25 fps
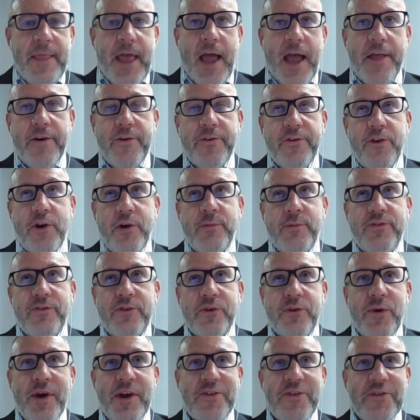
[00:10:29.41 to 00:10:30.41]
And there's always
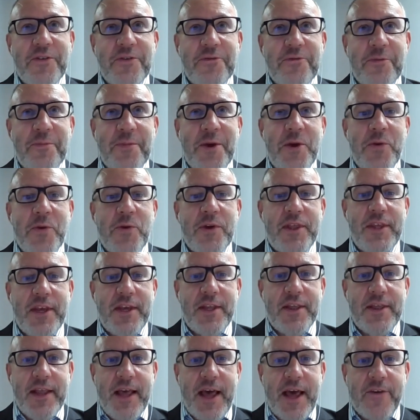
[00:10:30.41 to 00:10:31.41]
a question for me
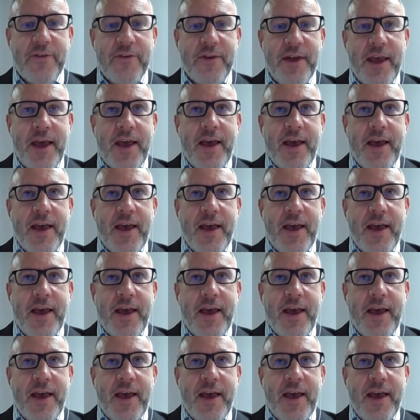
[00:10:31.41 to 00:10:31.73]
within that.